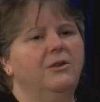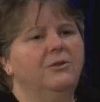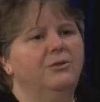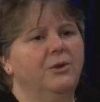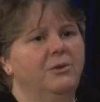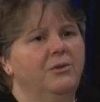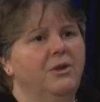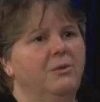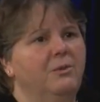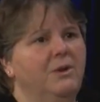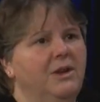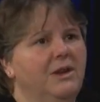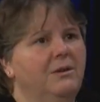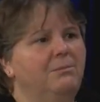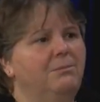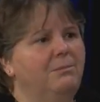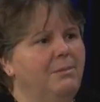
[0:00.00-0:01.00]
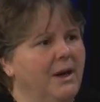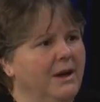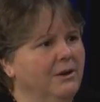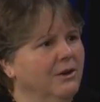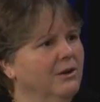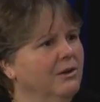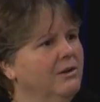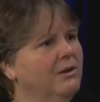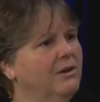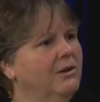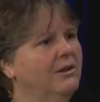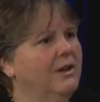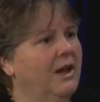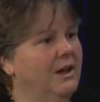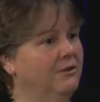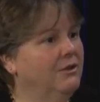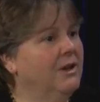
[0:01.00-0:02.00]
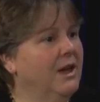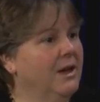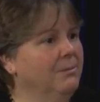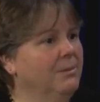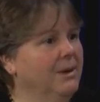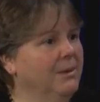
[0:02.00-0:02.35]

so that we can better educate